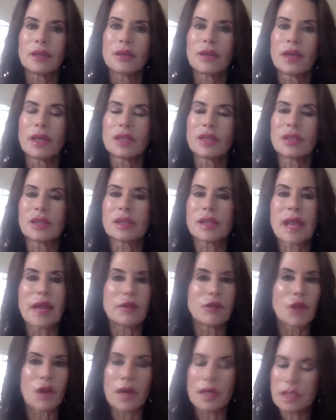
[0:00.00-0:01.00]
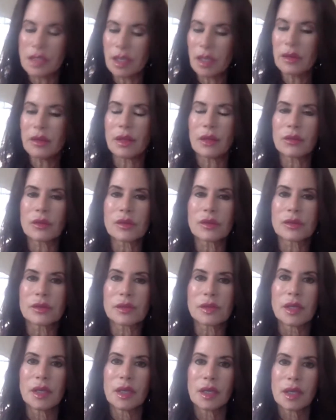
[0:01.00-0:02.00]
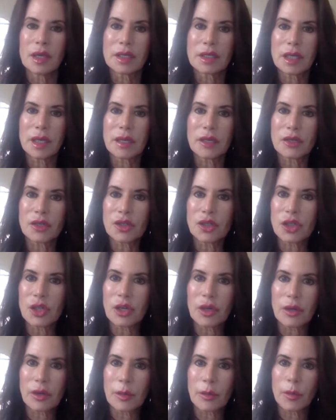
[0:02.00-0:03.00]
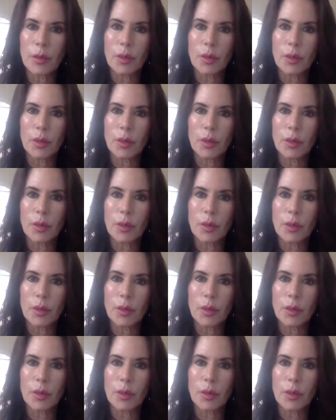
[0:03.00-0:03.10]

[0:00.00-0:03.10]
they just have no idea that there's a ton of sugar in